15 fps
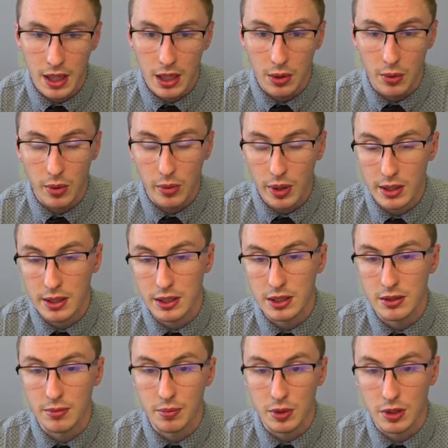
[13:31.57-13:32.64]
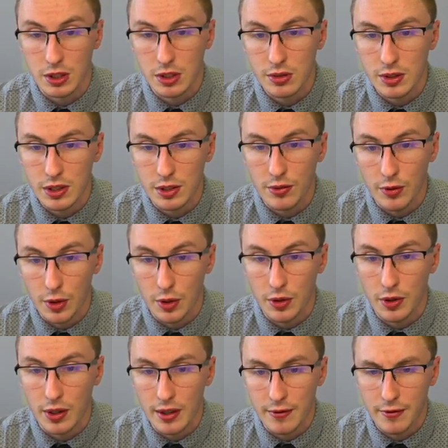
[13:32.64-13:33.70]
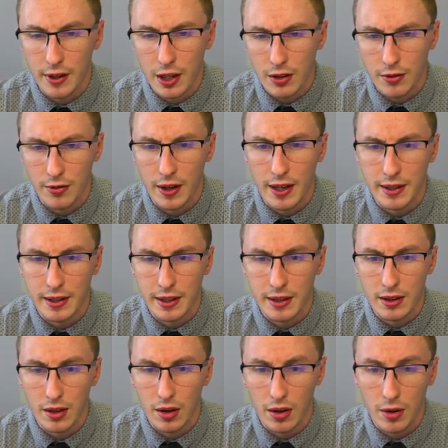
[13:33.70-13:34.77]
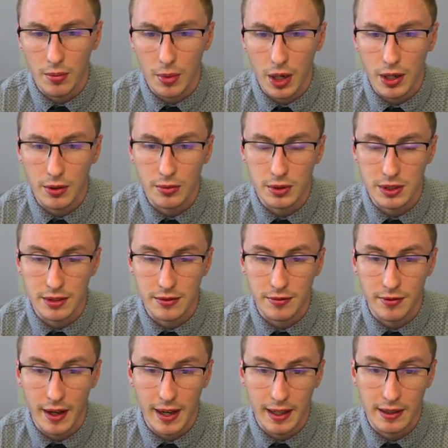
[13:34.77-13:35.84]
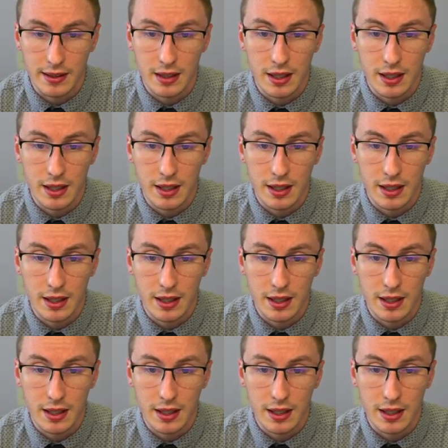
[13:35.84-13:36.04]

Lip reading: We wanted to pursue this further and verify that our model was in fact